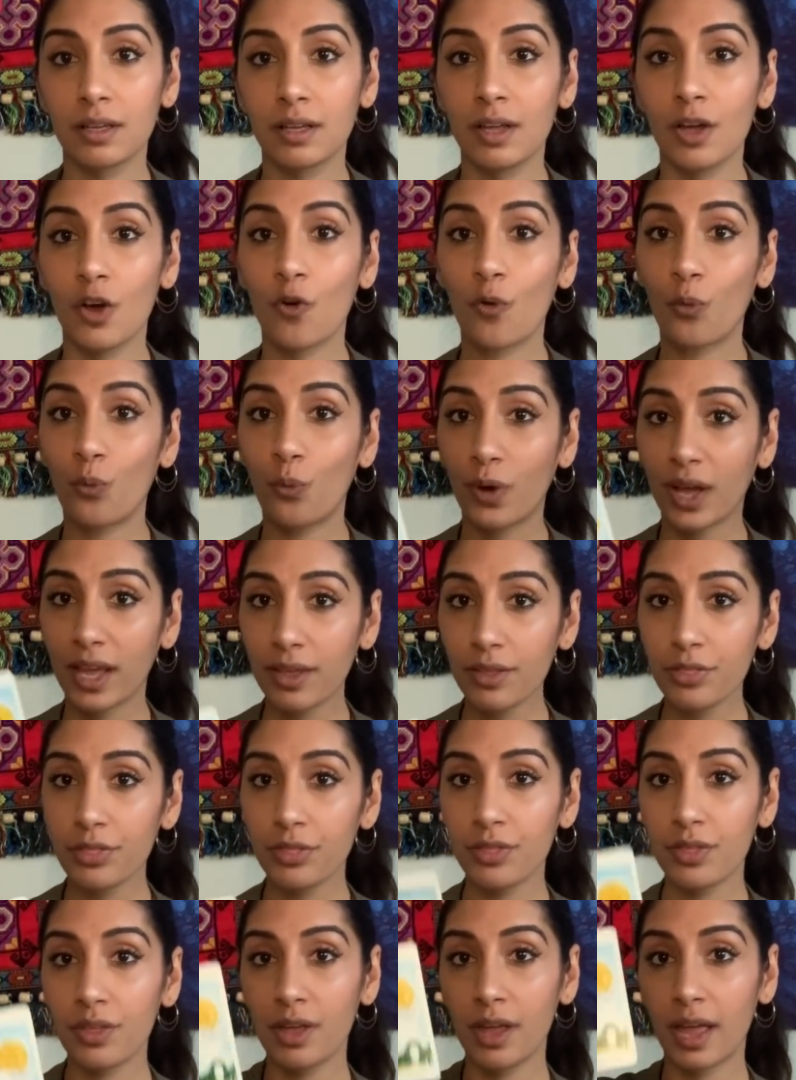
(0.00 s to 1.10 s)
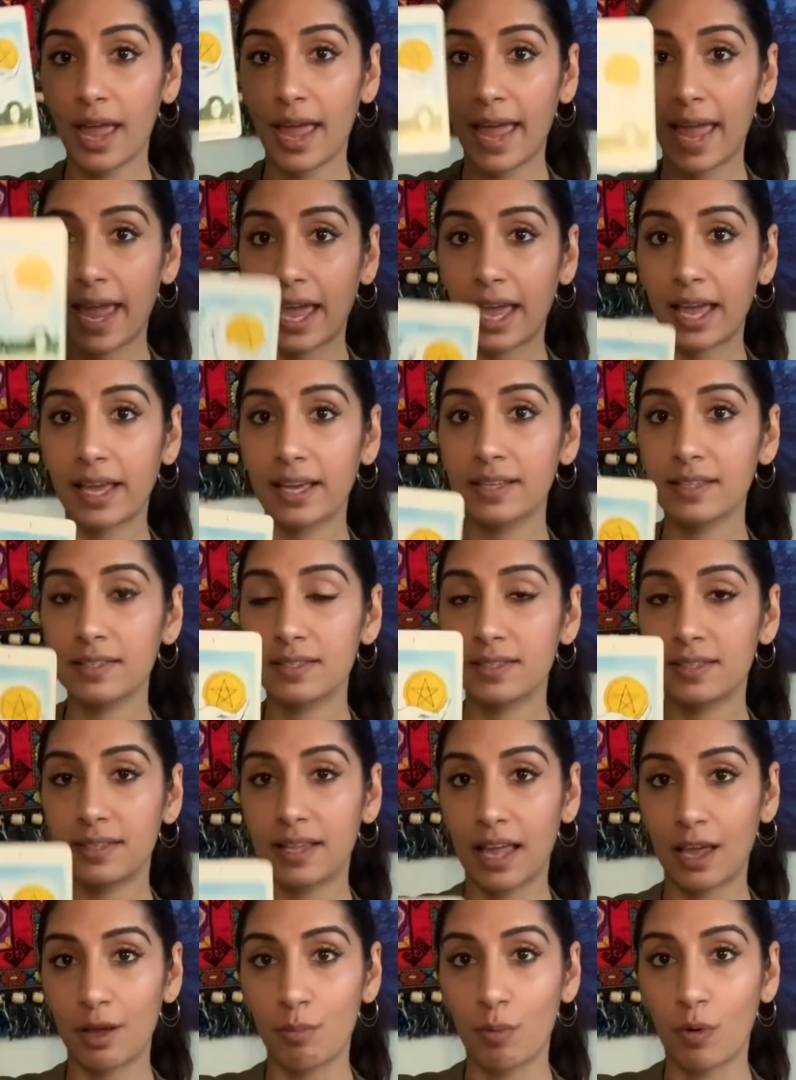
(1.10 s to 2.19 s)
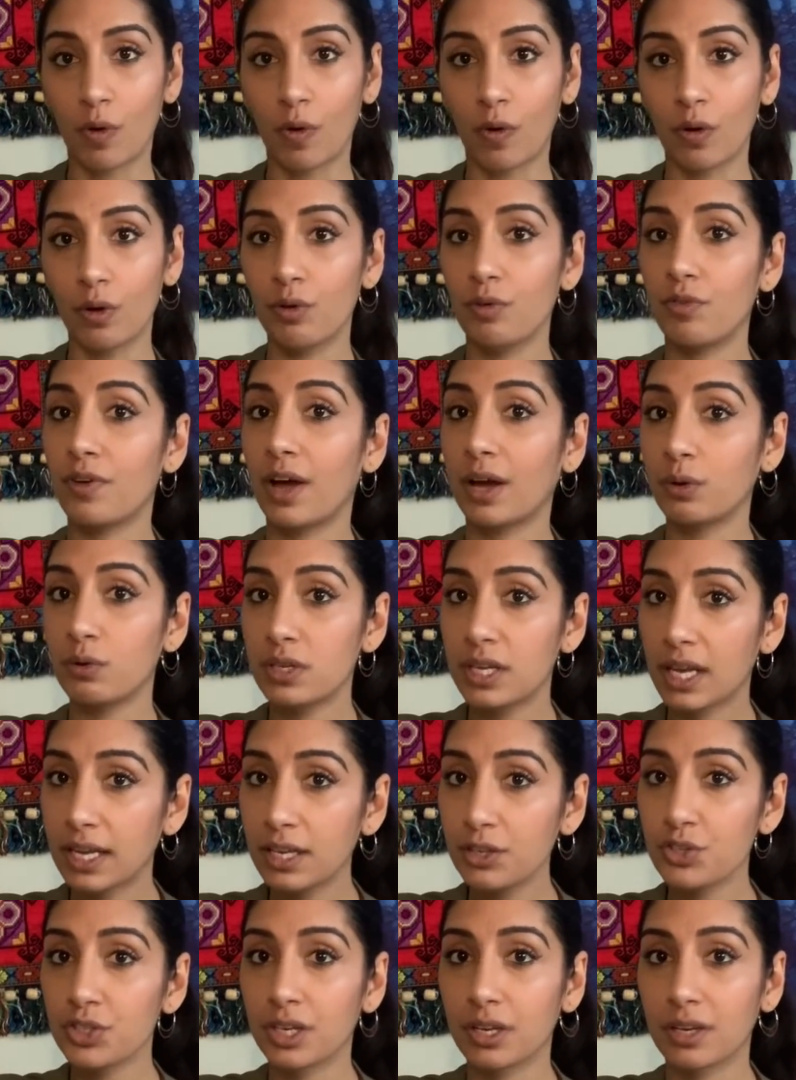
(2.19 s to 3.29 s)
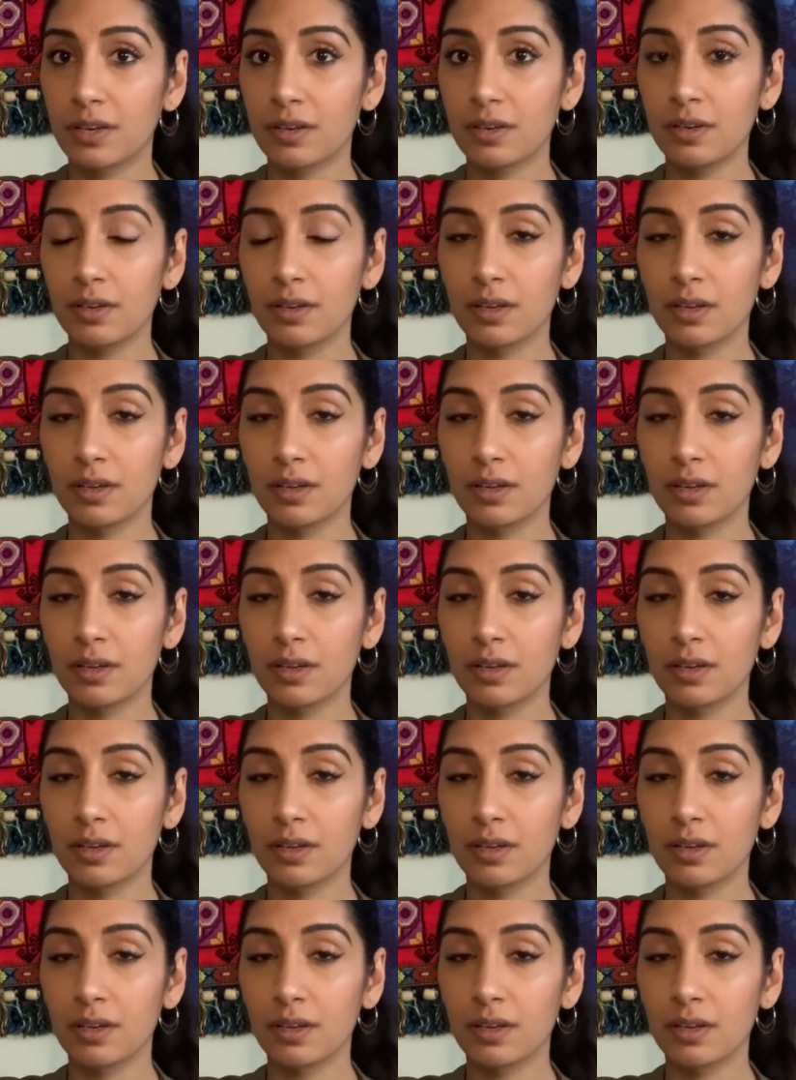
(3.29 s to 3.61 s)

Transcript: with a stable foundation,